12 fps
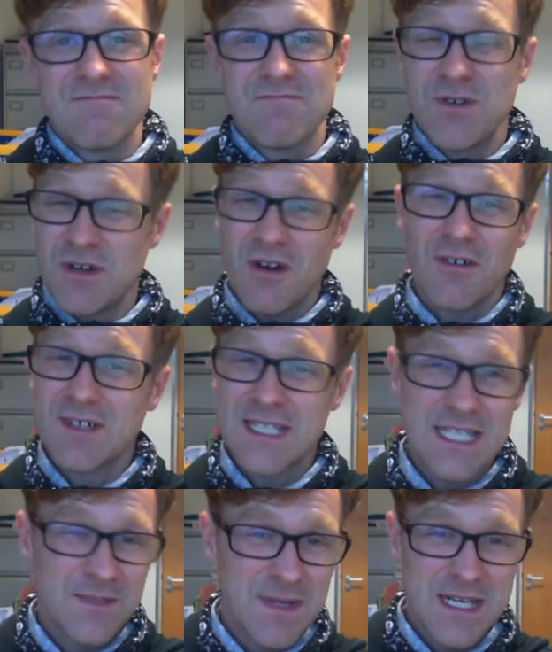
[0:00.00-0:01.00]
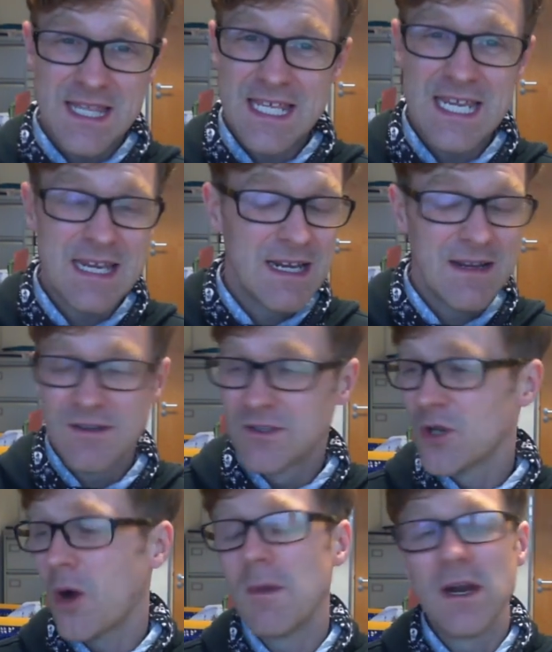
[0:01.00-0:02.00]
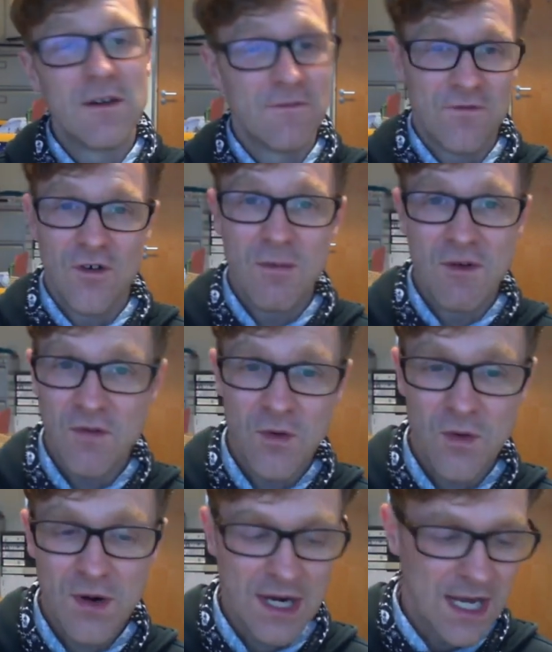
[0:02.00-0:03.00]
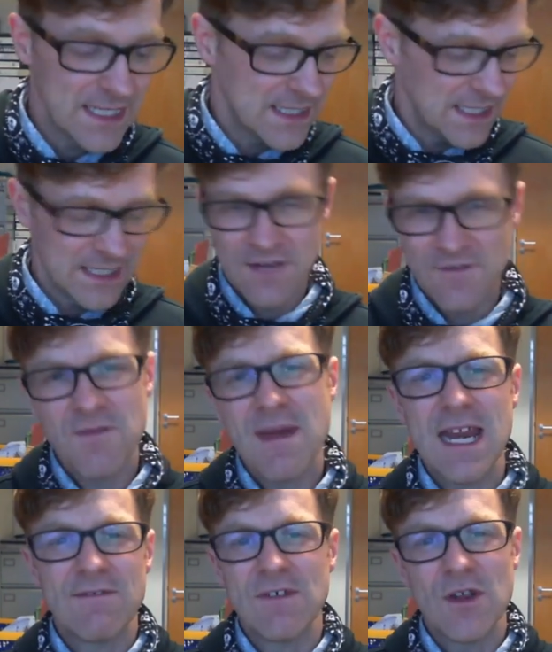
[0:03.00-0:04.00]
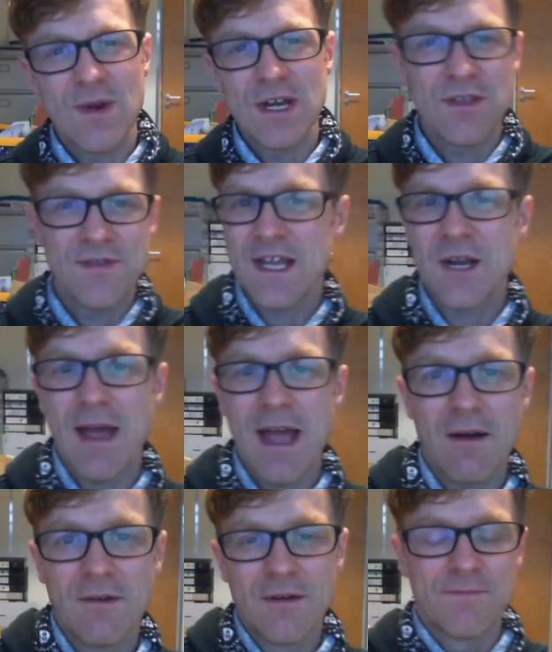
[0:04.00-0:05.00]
bureaucracy has been the dominant form of organising. And so for many of you, when you think about